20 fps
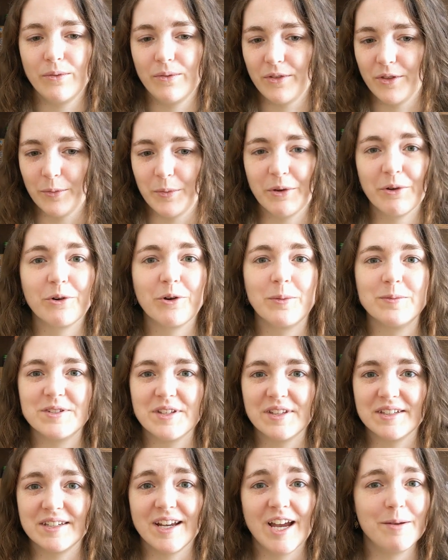the
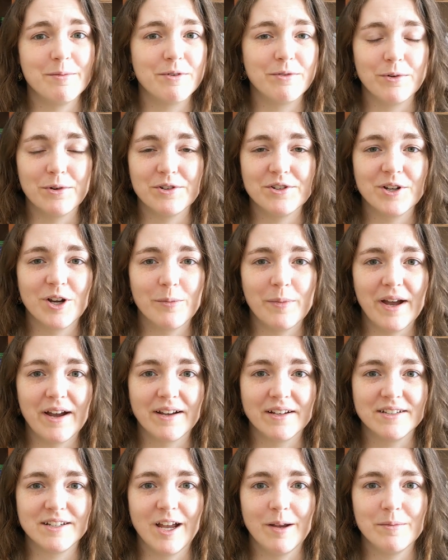Pilgrims at the time if we were to go
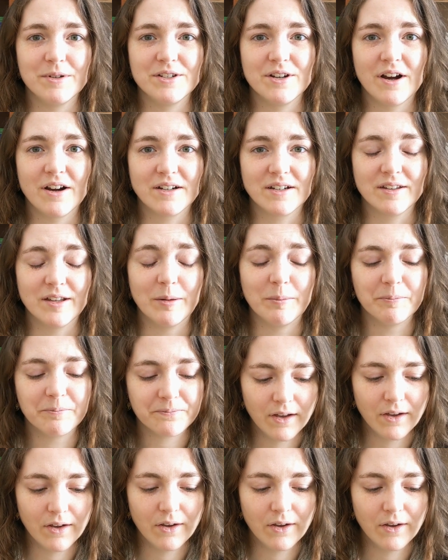back in time to talk to them,